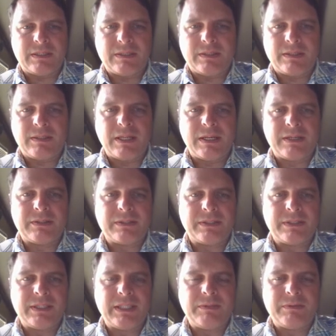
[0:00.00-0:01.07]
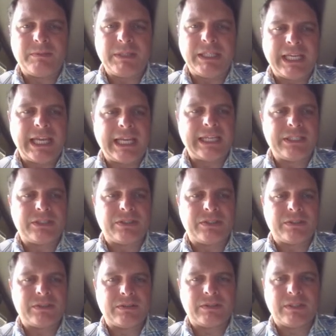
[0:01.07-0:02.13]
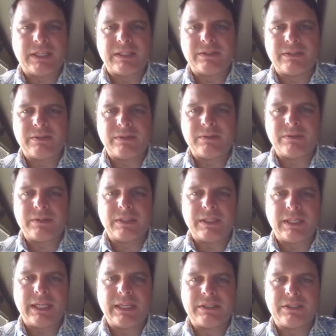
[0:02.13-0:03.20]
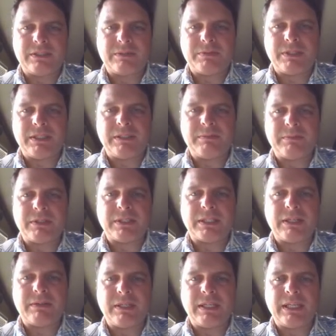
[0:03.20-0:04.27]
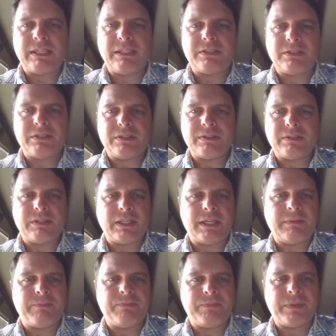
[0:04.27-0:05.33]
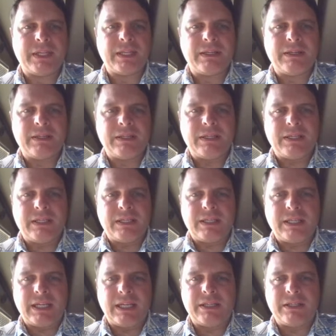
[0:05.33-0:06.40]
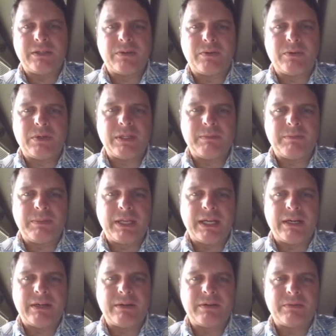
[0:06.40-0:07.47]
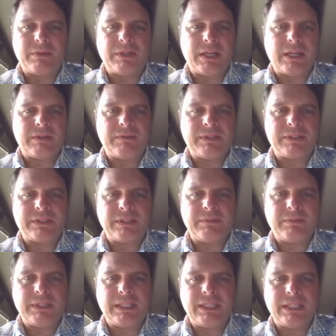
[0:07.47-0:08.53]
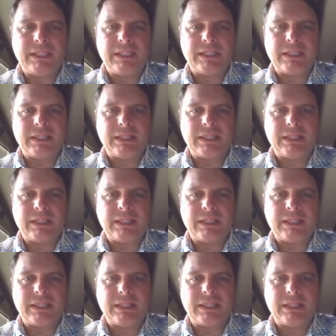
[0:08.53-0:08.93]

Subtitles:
letter C would be H. Okay, so H, please mark down H. Okay, and the coordinate pair would obviously be